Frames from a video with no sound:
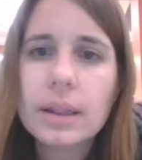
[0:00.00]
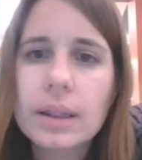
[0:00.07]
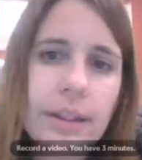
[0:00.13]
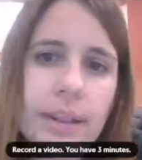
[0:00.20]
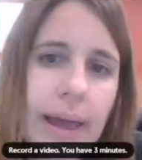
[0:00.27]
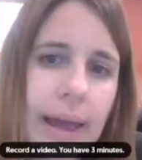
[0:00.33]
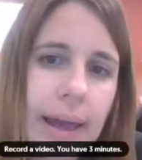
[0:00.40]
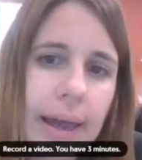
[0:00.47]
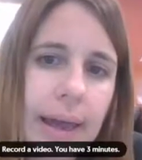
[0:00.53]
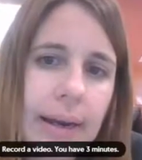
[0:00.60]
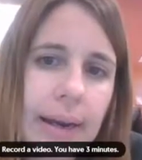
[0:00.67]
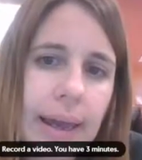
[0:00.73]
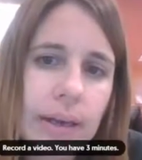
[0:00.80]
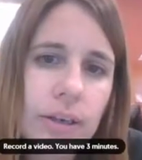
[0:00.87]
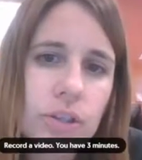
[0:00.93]
that
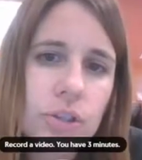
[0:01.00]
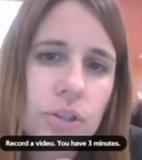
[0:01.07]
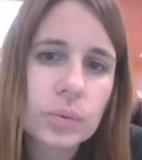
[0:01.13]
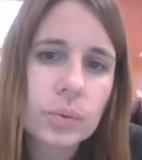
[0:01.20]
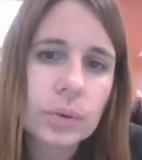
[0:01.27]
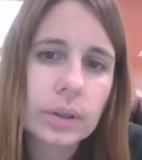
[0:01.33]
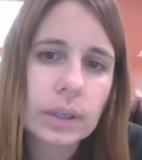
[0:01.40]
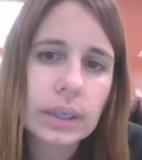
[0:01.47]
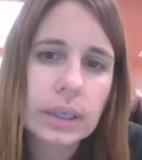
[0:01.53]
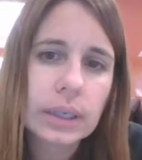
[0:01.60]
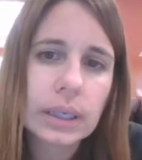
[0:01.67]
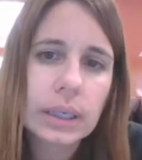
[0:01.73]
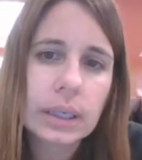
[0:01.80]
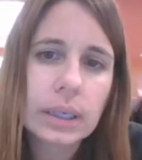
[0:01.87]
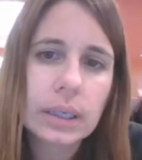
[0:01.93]

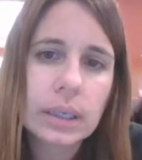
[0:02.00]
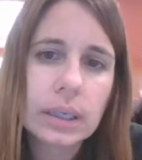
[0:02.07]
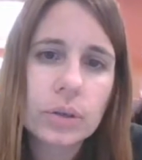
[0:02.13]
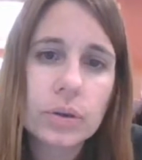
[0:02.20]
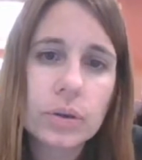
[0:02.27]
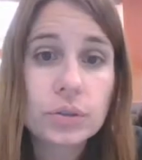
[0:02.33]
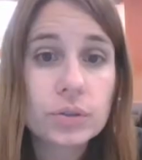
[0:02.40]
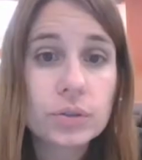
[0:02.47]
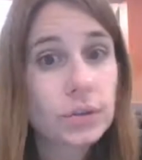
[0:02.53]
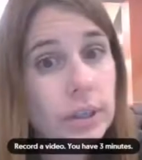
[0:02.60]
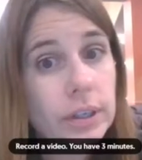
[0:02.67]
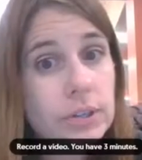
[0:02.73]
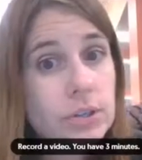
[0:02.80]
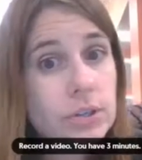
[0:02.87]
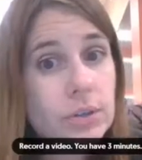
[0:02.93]
actually you can use for
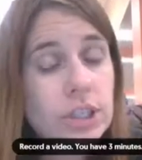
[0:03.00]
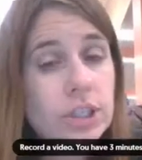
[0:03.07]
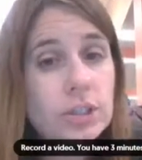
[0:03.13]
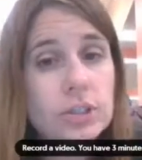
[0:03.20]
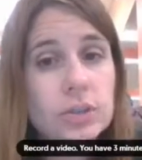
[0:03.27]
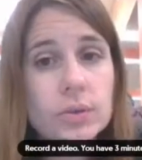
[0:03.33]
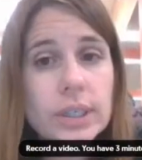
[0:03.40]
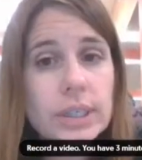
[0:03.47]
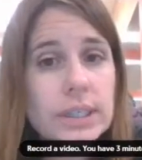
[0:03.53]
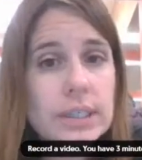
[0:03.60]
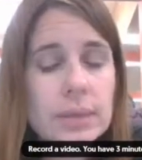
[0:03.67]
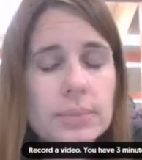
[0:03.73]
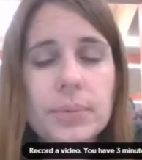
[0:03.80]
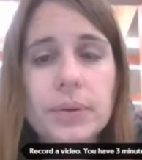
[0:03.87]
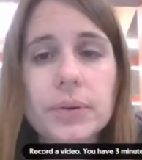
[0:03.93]
illustrations or
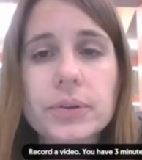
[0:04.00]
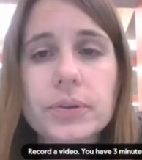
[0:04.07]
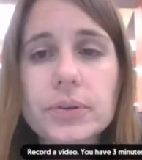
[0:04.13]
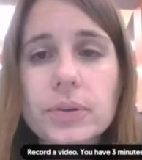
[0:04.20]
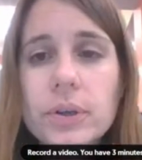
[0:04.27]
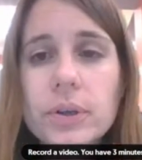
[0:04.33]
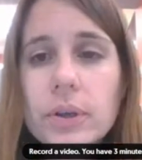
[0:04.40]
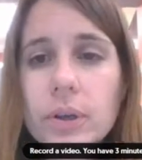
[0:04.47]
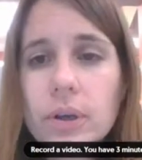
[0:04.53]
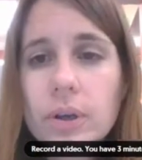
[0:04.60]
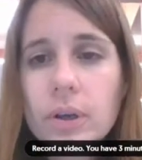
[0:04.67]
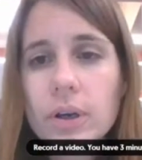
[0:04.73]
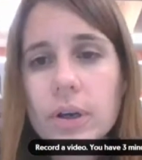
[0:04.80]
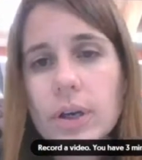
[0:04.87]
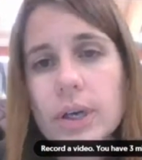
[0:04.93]
examples,
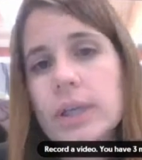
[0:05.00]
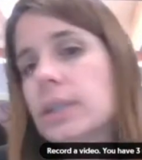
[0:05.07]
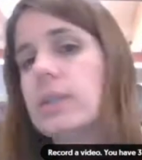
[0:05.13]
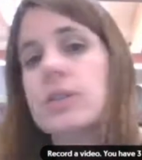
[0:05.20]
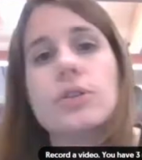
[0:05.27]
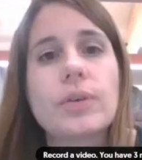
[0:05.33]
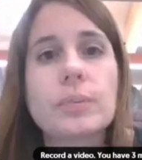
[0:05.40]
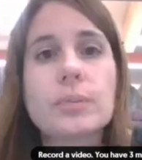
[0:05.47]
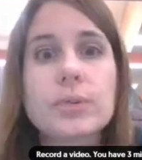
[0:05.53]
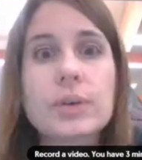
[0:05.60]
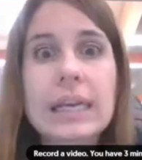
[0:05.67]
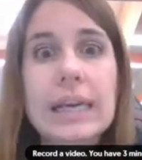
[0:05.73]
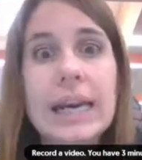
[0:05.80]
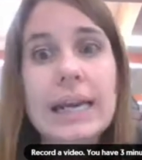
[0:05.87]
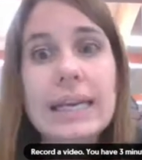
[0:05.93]
right? So if I'm
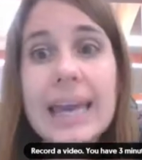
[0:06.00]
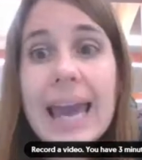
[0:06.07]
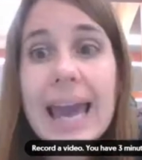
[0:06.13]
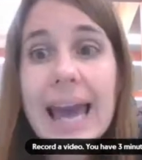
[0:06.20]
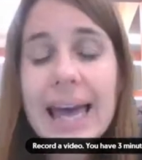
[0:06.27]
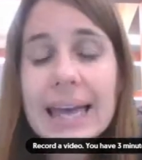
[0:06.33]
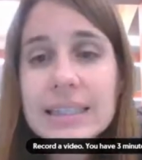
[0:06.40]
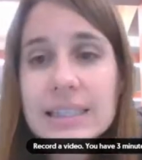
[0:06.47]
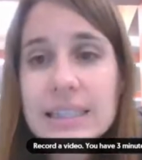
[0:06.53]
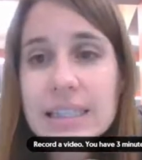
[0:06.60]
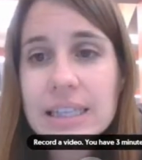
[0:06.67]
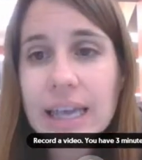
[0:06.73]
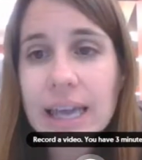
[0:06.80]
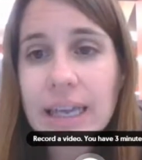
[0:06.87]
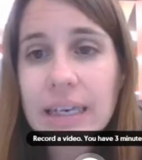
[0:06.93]
doing it on cats,
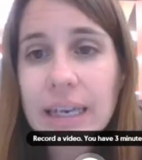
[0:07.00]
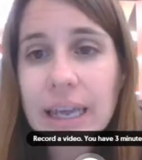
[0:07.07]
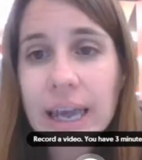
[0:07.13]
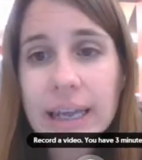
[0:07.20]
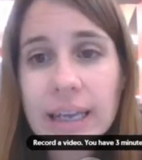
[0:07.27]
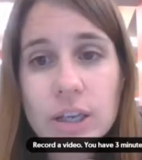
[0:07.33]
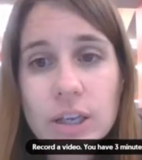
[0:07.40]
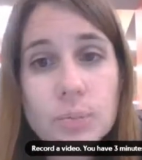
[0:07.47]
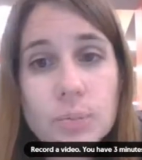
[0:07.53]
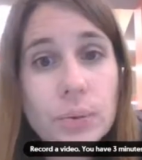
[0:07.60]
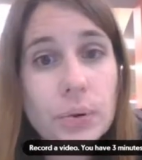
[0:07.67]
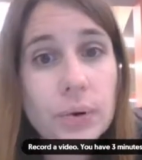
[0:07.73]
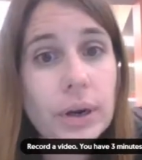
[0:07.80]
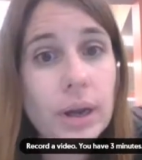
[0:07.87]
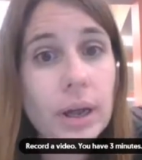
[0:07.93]
then I can
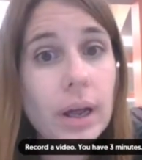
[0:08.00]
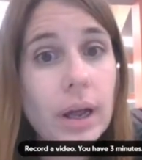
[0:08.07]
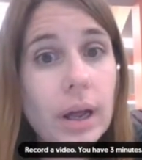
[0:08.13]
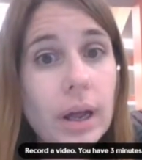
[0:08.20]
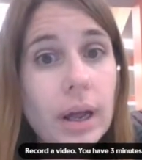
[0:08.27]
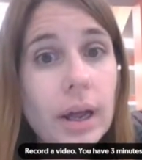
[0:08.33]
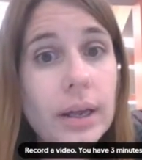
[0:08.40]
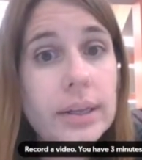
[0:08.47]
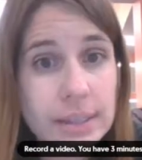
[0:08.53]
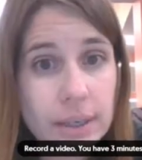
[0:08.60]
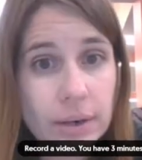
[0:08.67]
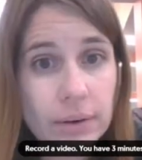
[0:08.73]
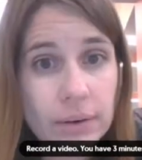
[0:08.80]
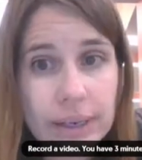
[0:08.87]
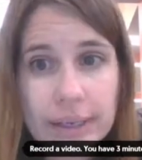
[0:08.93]
put a
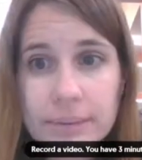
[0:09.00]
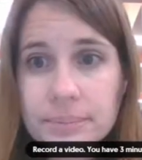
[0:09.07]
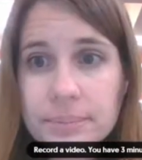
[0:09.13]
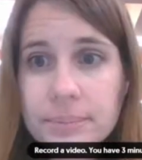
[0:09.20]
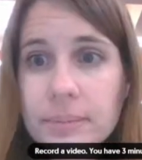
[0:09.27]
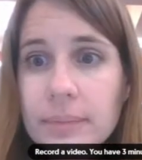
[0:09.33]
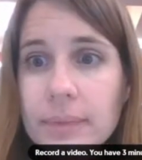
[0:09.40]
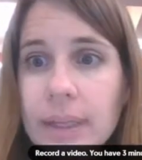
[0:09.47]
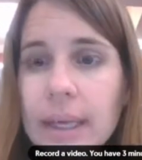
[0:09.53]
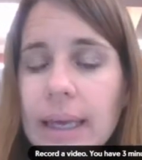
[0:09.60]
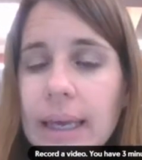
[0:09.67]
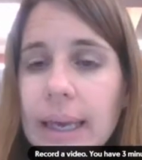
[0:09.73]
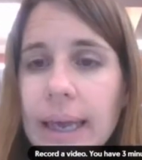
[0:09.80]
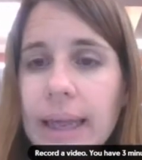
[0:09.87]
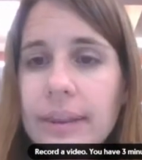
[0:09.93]
sticker in,
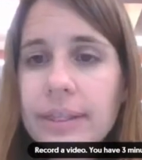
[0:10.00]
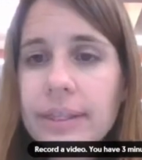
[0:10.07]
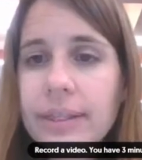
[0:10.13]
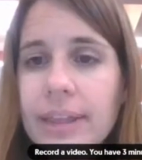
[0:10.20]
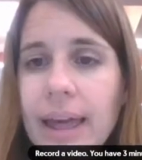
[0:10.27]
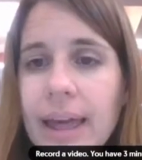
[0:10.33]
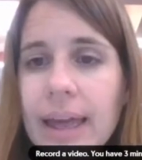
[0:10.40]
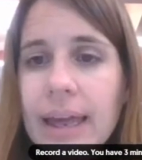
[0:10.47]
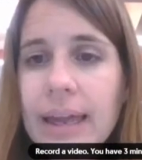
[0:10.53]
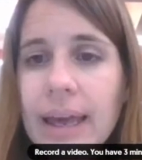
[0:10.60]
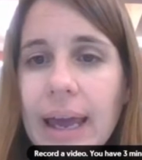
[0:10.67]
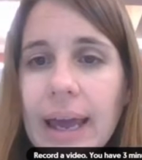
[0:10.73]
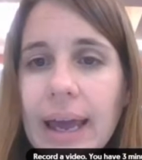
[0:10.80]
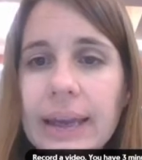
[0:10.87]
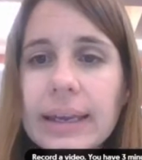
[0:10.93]
and then
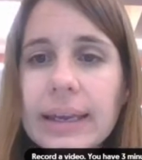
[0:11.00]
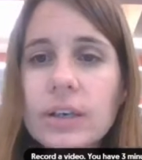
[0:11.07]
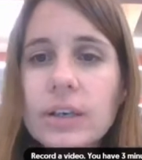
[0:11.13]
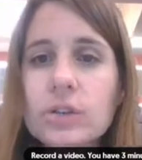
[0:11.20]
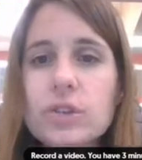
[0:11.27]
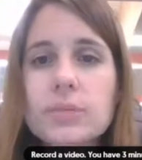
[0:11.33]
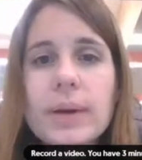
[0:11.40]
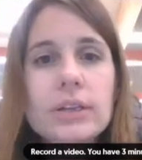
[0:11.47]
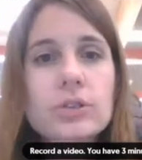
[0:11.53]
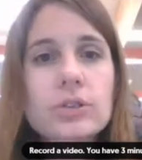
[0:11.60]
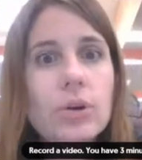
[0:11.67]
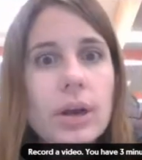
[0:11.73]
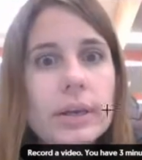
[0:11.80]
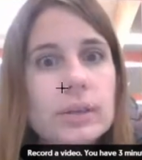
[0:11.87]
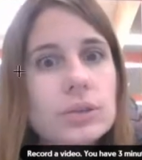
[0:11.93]
I can use my
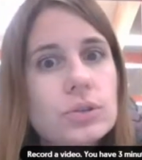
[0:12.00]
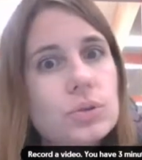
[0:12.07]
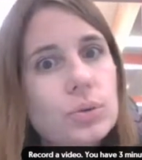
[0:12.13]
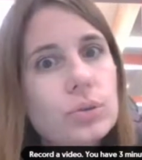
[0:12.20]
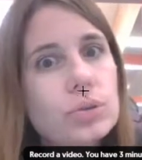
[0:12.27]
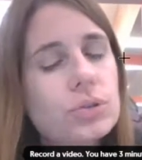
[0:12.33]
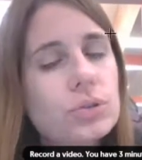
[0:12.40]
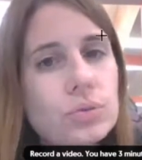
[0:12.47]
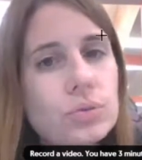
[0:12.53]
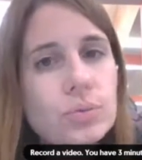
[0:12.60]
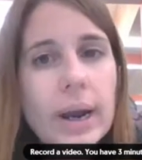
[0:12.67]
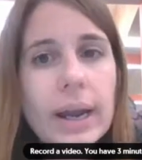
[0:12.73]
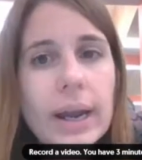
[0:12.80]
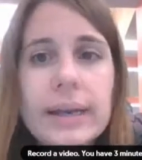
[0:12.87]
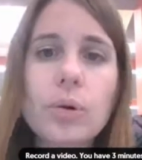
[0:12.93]
drawing tools to
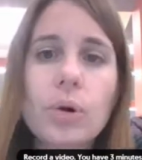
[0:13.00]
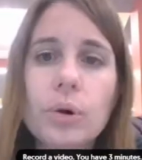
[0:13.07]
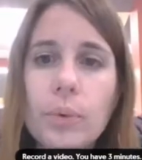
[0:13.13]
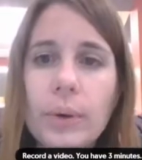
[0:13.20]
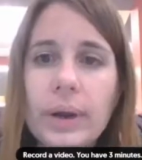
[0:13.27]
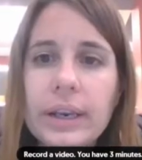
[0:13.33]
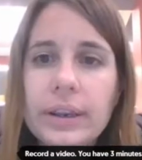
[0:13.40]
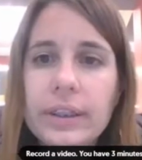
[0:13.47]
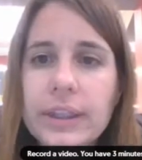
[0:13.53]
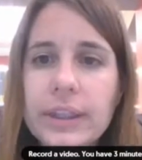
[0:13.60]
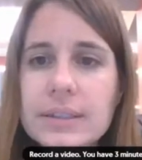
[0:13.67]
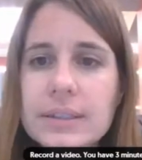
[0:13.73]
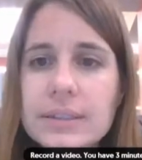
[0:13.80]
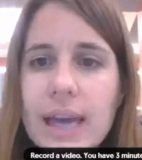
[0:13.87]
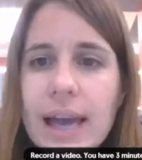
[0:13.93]
write or point
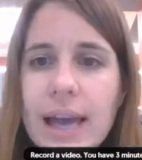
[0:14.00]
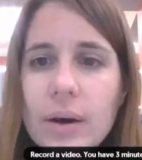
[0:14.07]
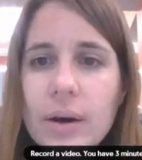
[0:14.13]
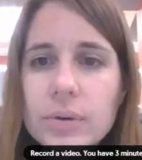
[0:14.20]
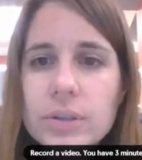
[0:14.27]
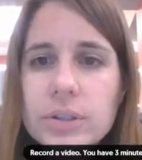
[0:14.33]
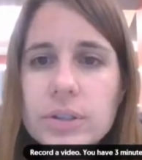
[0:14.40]
things out.